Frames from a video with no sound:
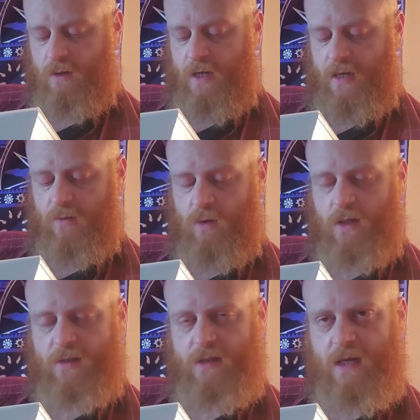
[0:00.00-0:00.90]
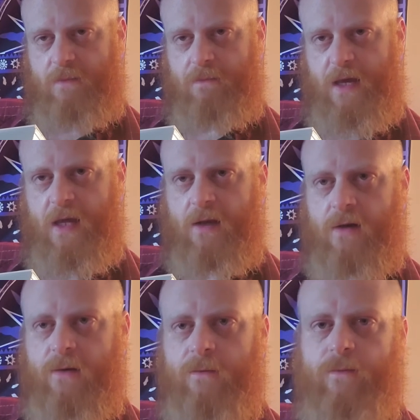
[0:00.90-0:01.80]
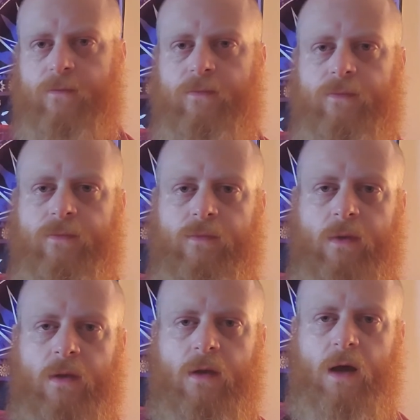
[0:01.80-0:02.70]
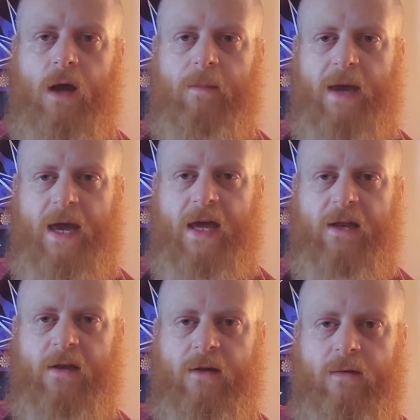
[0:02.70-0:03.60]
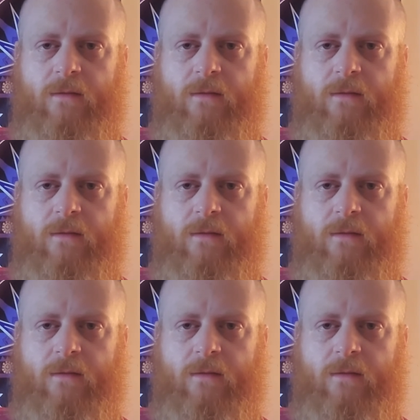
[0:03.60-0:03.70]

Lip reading: had at one time been, a man.